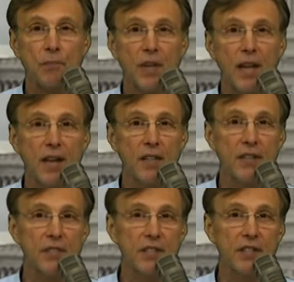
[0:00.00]
and
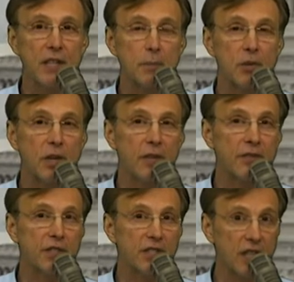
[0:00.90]
that the number of
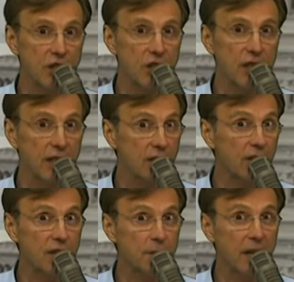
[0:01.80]
intentional
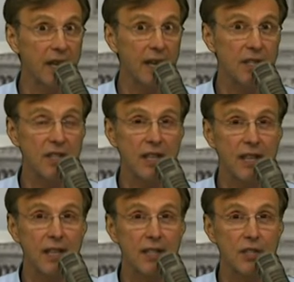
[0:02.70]
errors by NSA
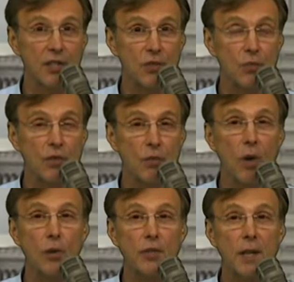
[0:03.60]
analysts was,
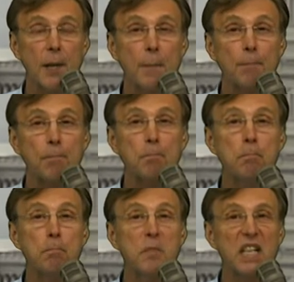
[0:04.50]
quote,
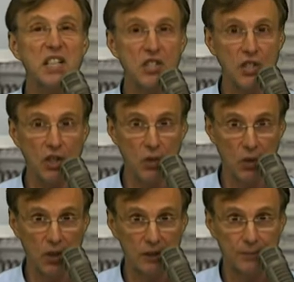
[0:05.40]

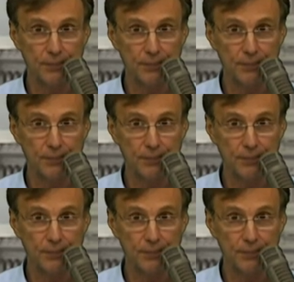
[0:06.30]
minuscule,